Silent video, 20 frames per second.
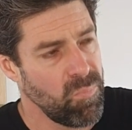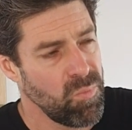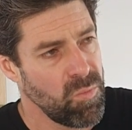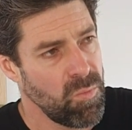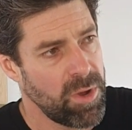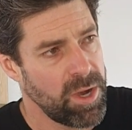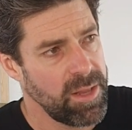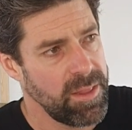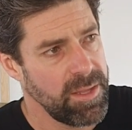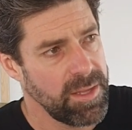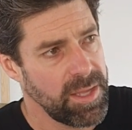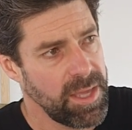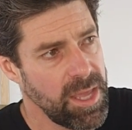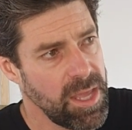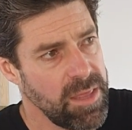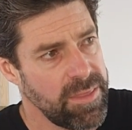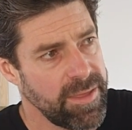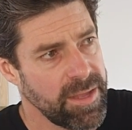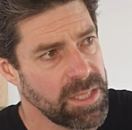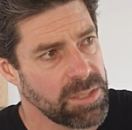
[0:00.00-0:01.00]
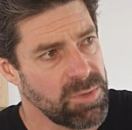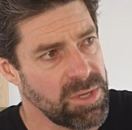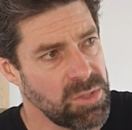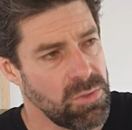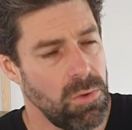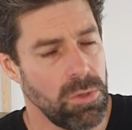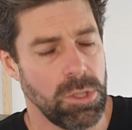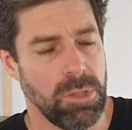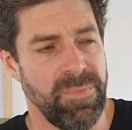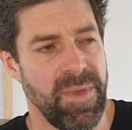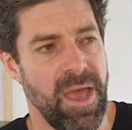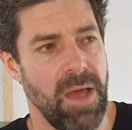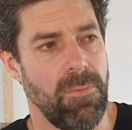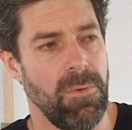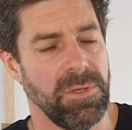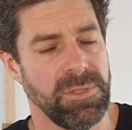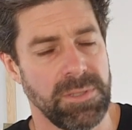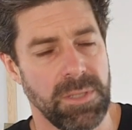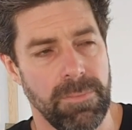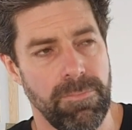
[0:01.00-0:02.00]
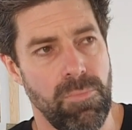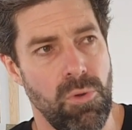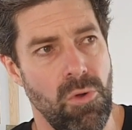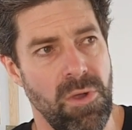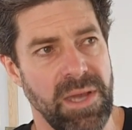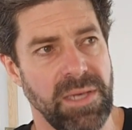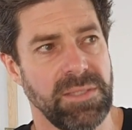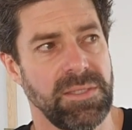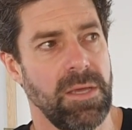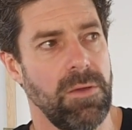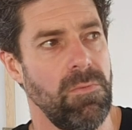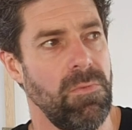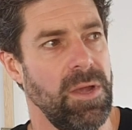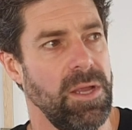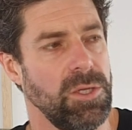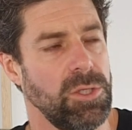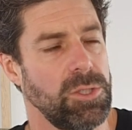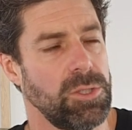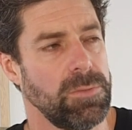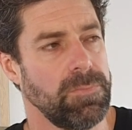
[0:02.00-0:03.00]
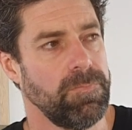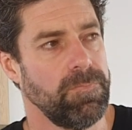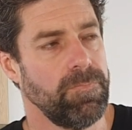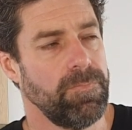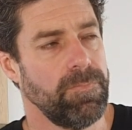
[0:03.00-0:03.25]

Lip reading: One of the key things we talked about was the points at which